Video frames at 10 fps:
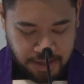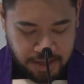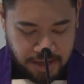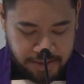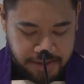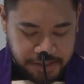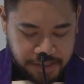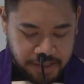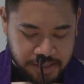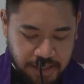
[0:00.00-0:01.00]
And
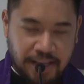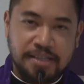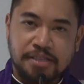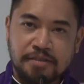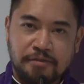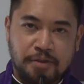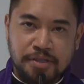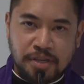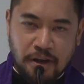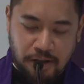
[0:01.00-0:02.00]
this is a lesson for
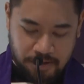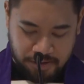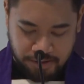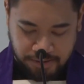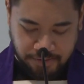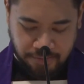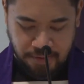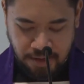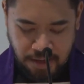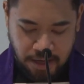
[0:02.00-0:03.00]
us all.